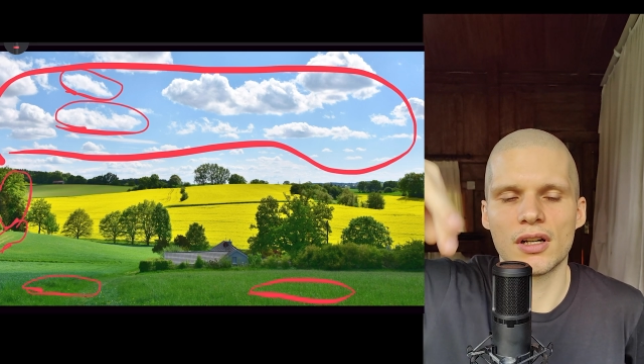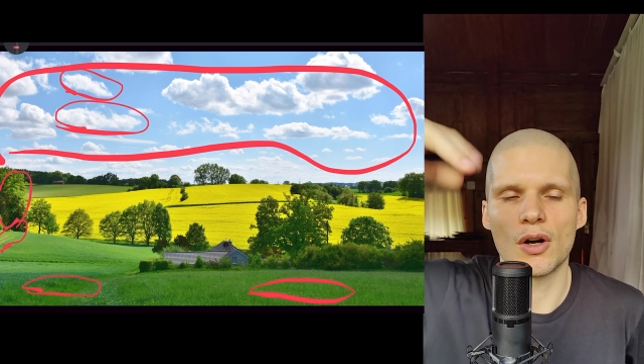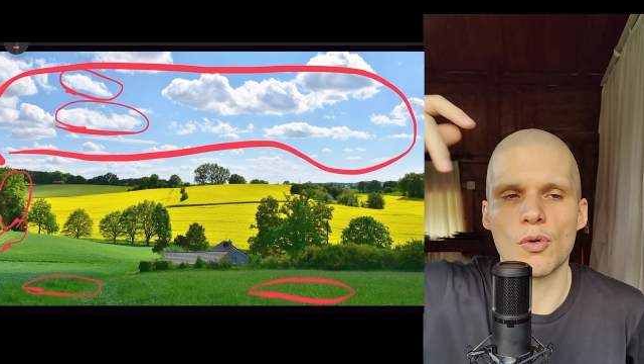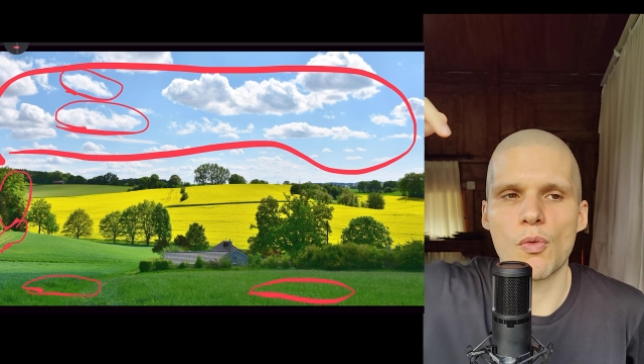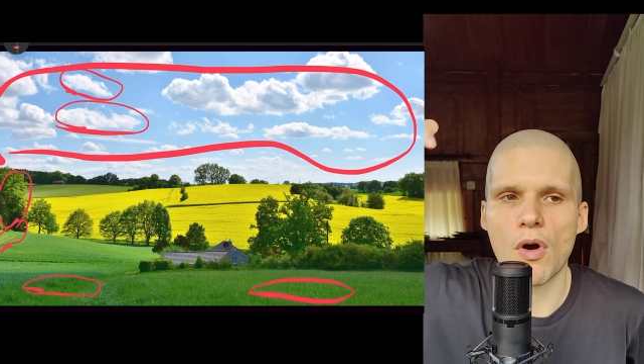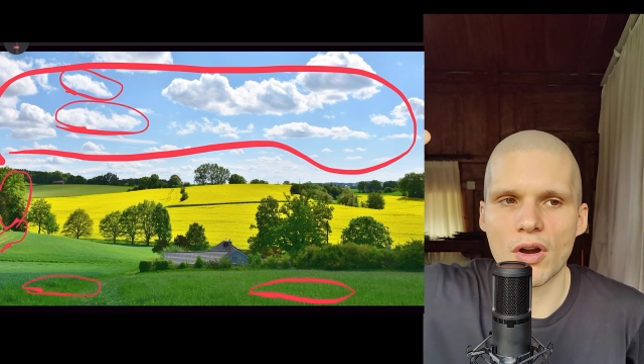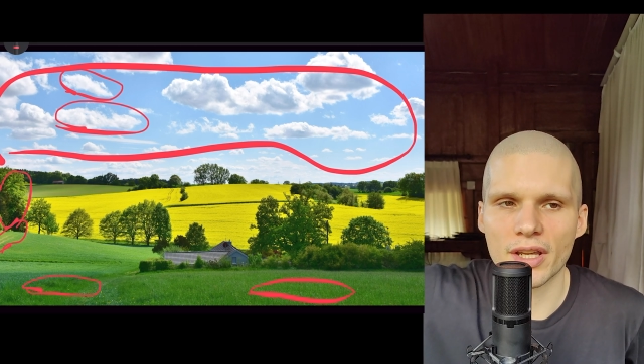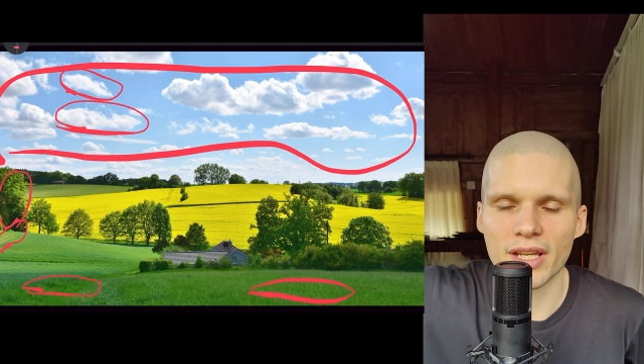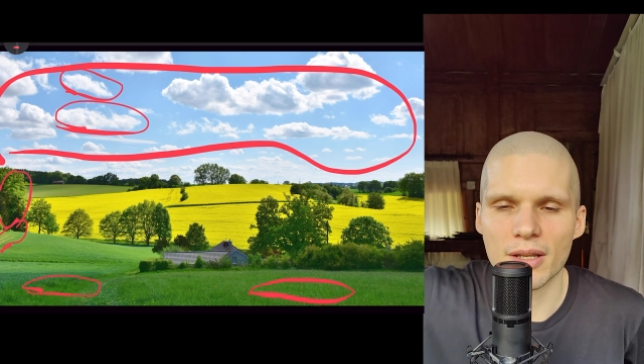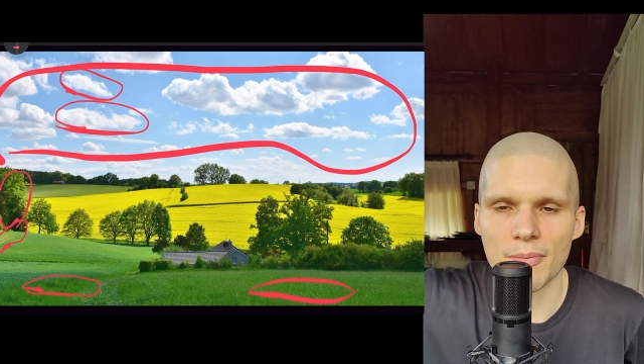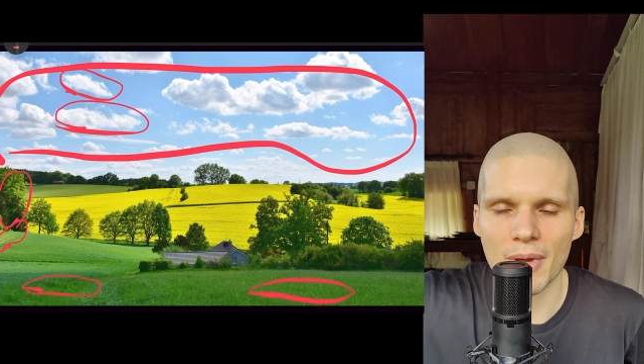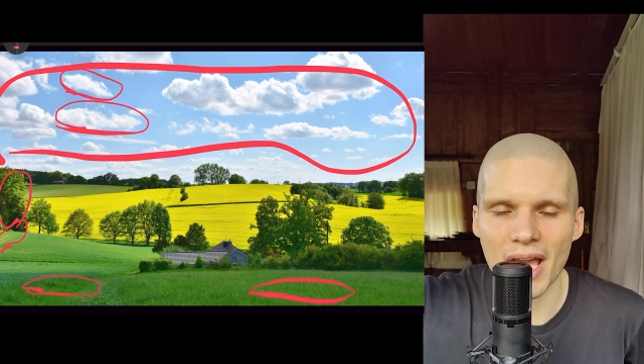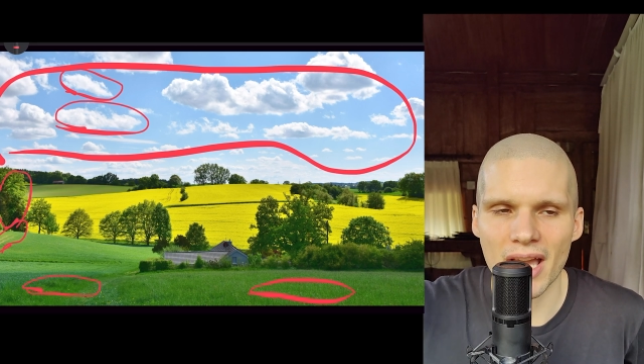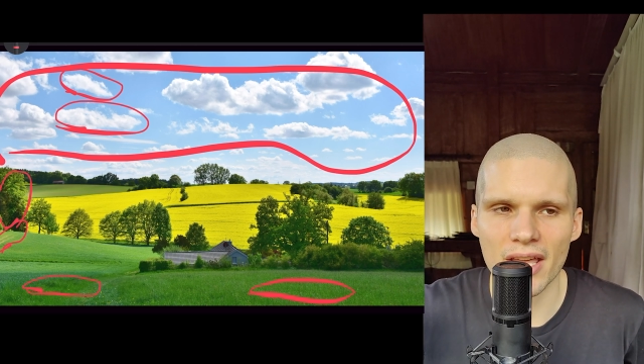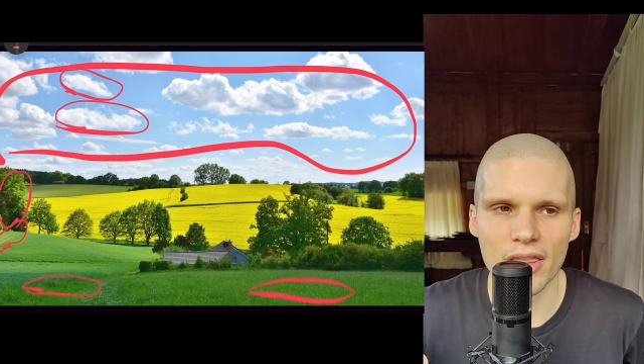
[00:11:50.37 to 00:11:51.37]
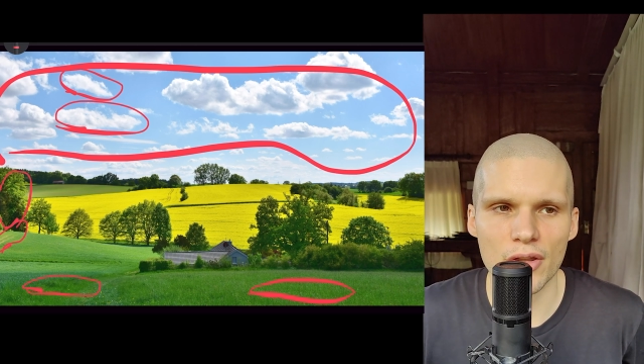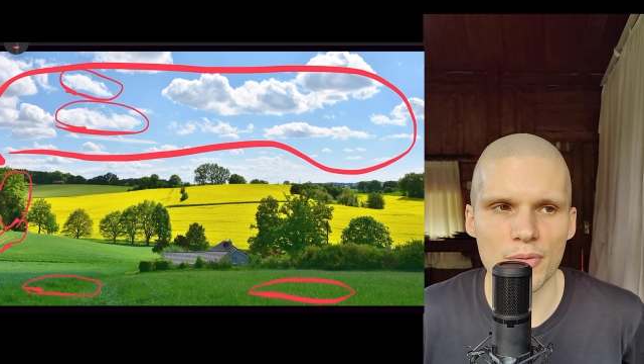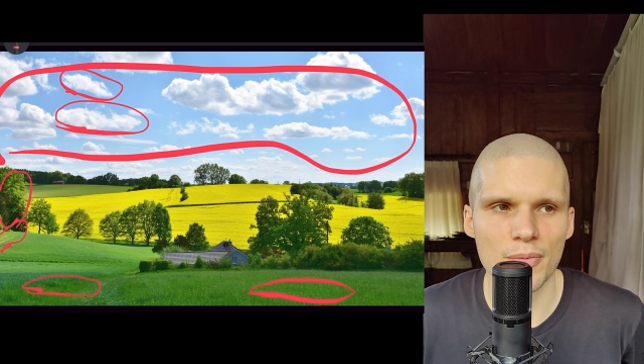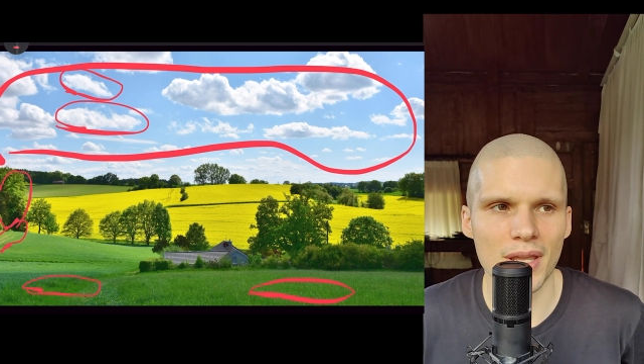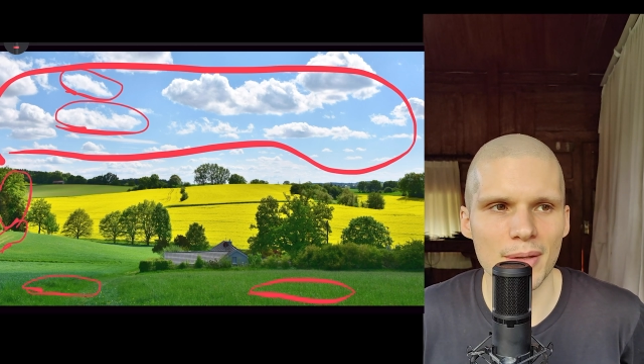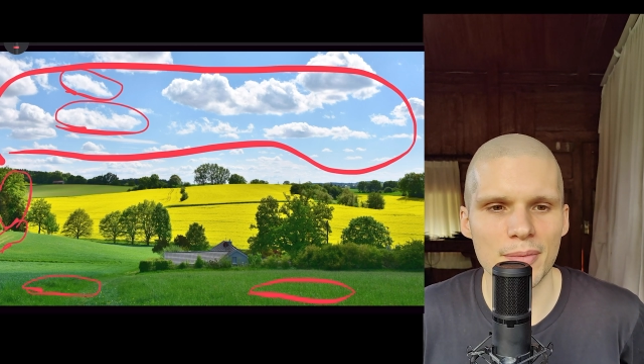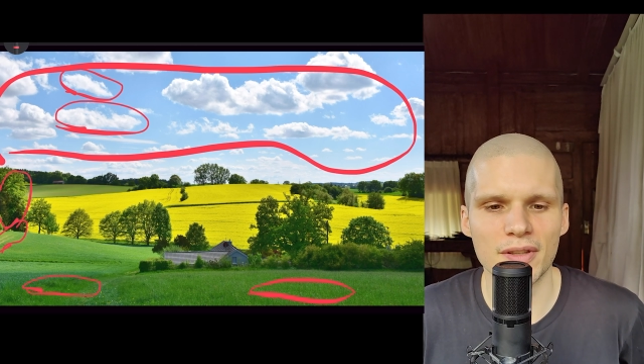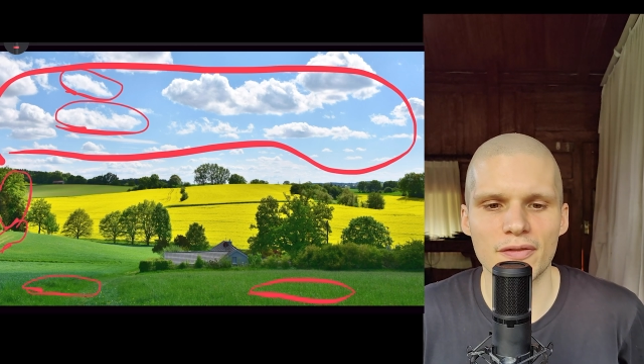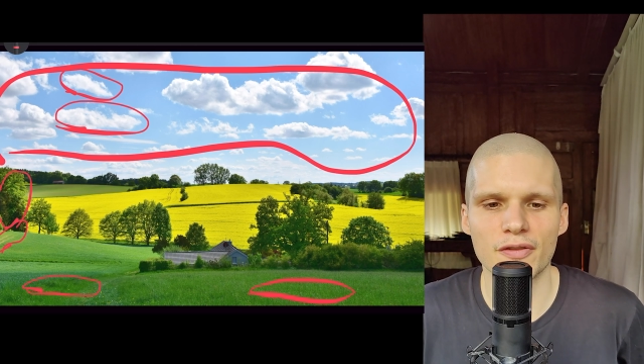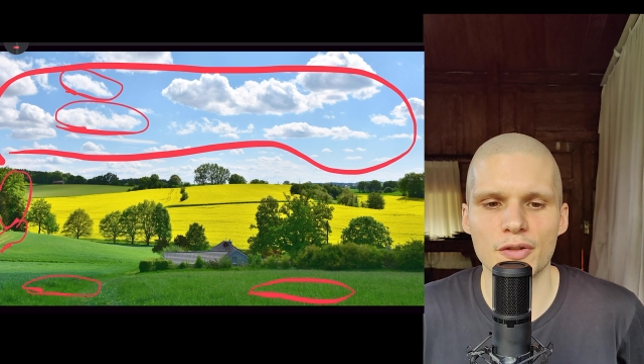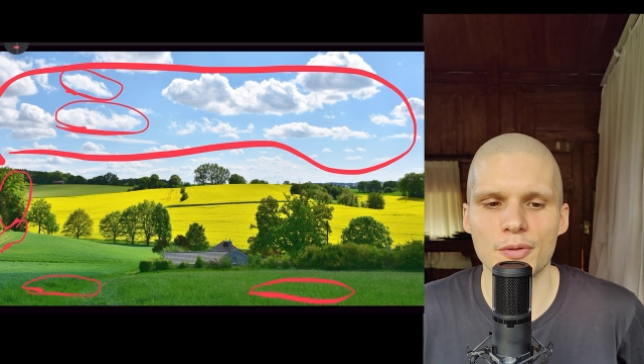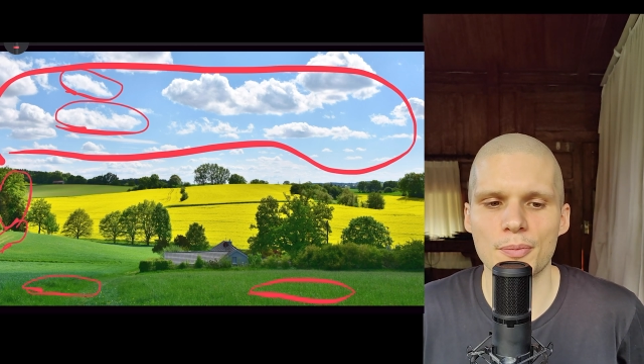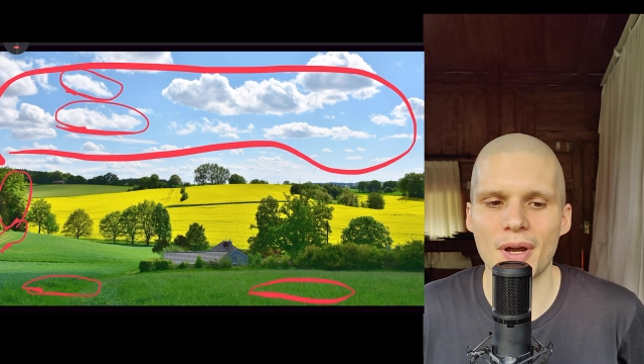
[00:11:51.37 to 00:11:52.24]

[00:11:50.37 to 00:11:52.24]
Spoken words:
a walking path, or maybe for